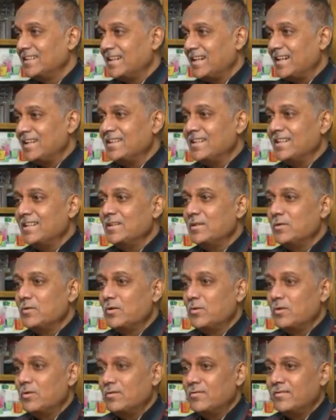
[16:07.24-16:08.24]
And then
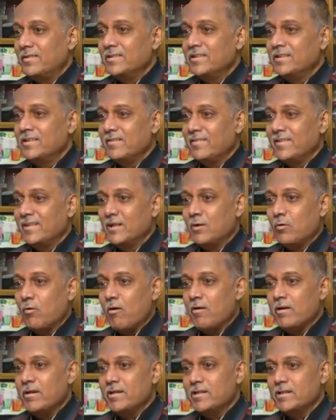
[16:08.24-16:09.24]
when the
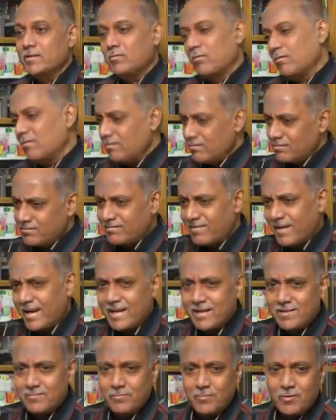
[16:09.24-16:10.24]
going is good, you
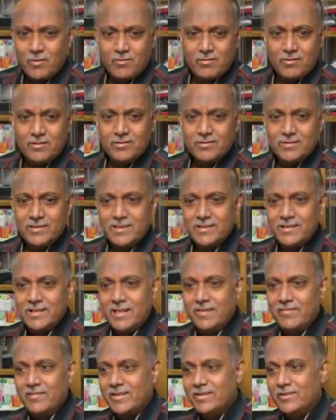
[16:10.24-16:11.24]
strike more. No? They
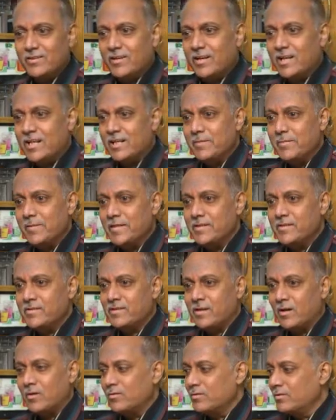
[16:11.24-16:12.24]
say when your enemy is
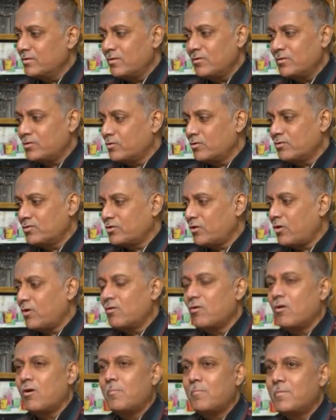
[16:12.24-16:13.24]
down, you should show
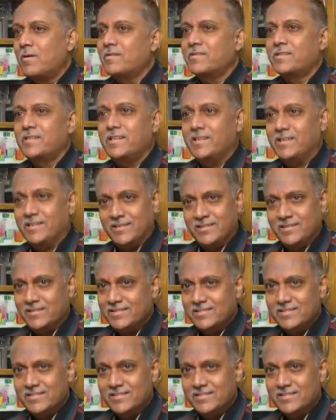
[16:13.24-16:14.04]
no mercy.